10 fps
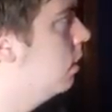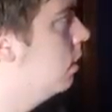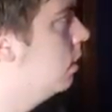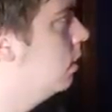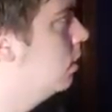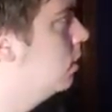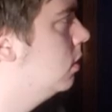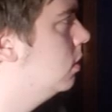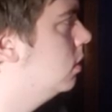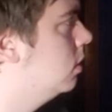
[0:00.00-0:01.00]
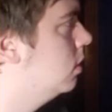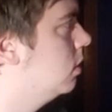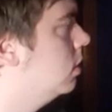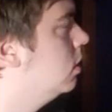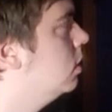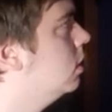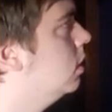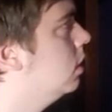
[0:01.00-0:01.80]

(no one is talking)